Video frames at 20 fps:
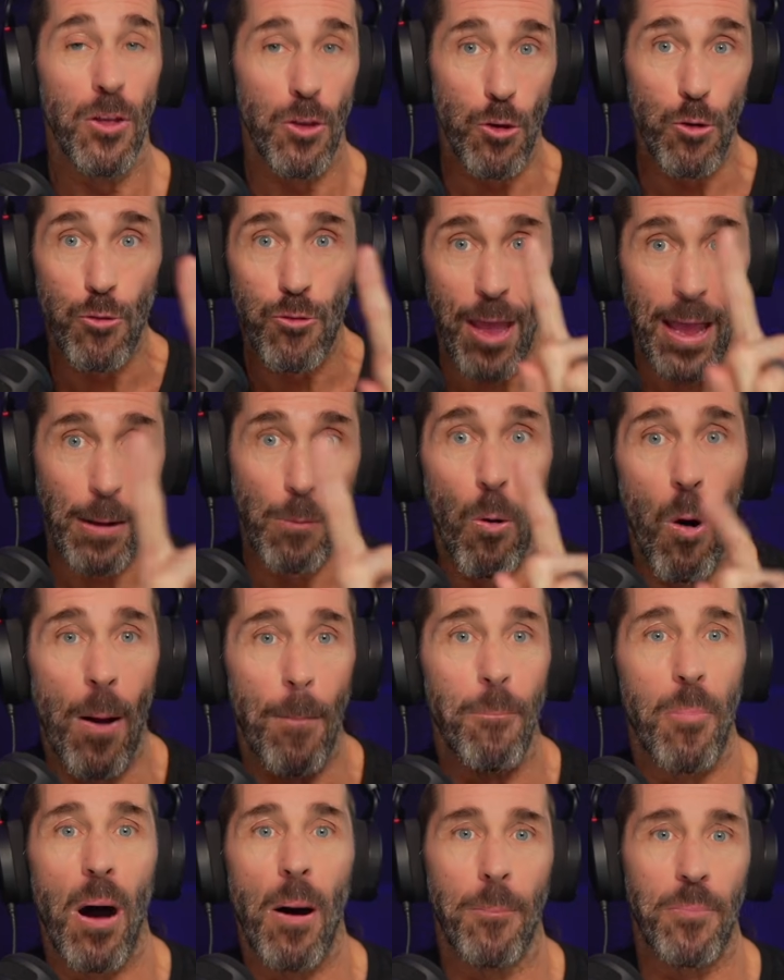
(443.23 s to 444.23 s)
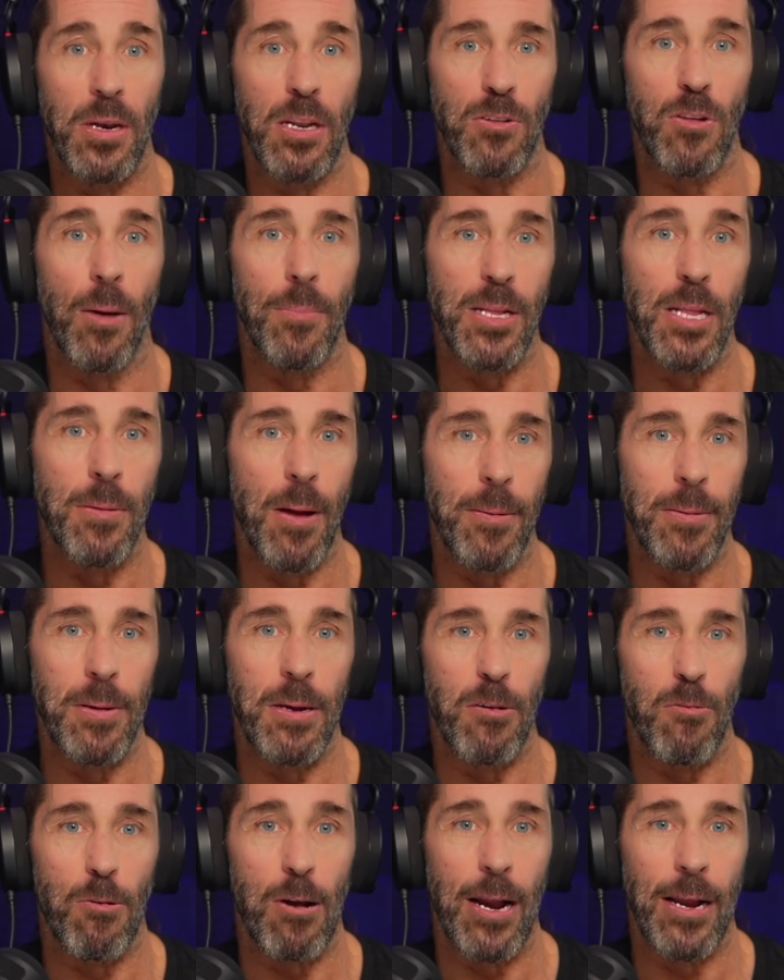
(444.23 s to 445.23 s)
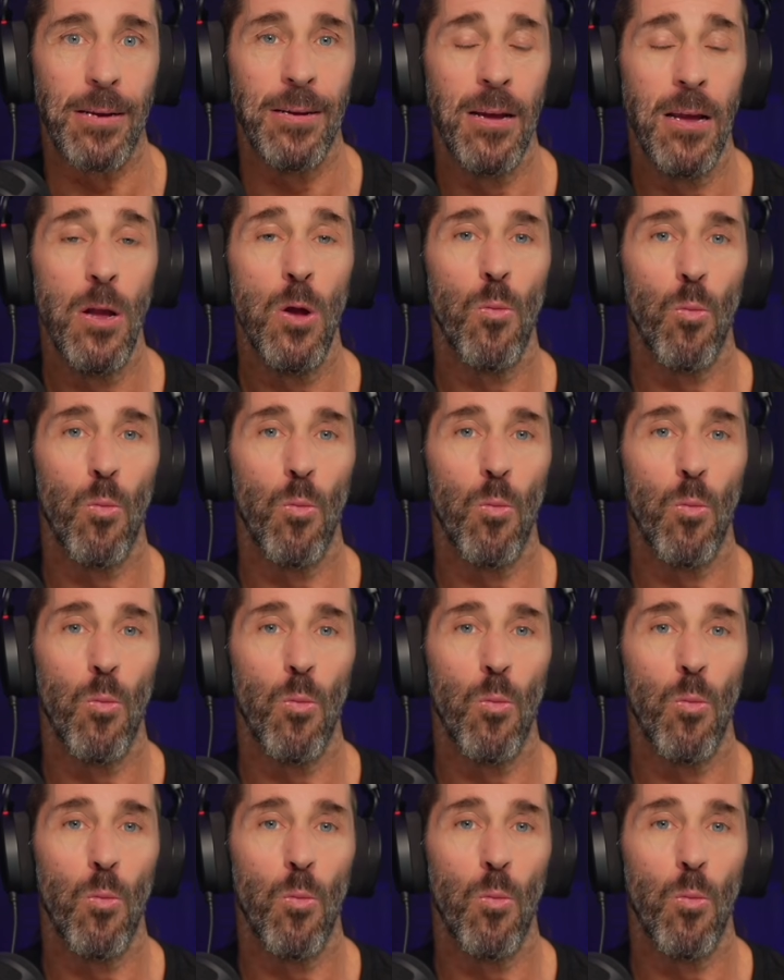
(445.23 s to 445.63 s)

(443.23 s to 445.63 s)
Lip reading: You take one bump in a WWE ring